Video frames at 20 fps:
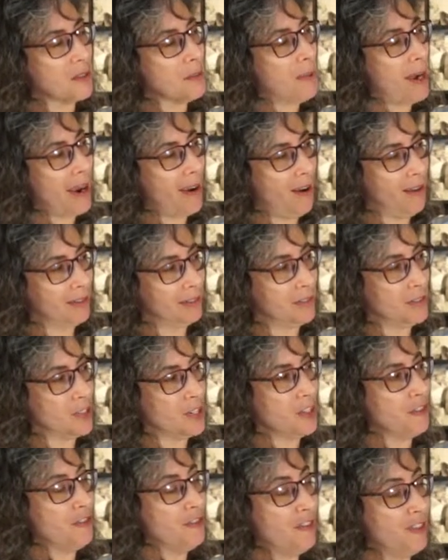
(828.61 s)
the
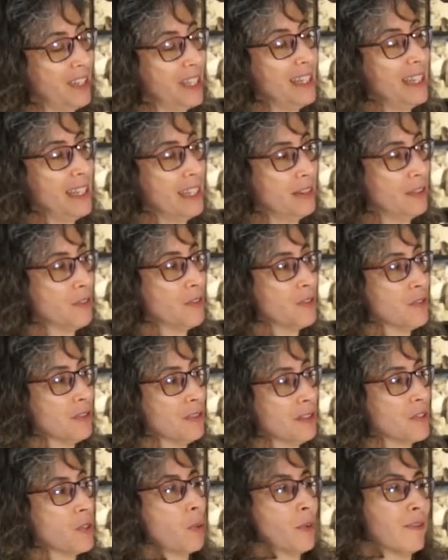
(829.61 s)
biology, fit in
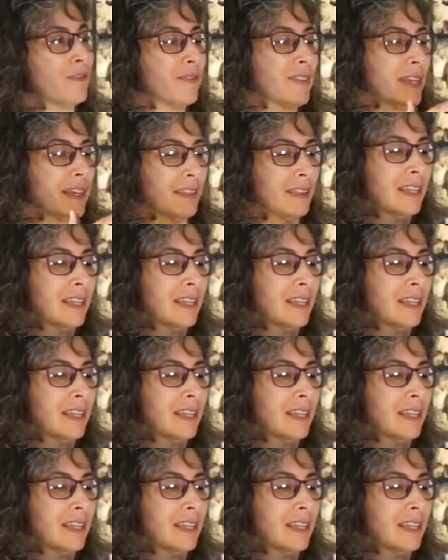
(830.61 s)
sort of the,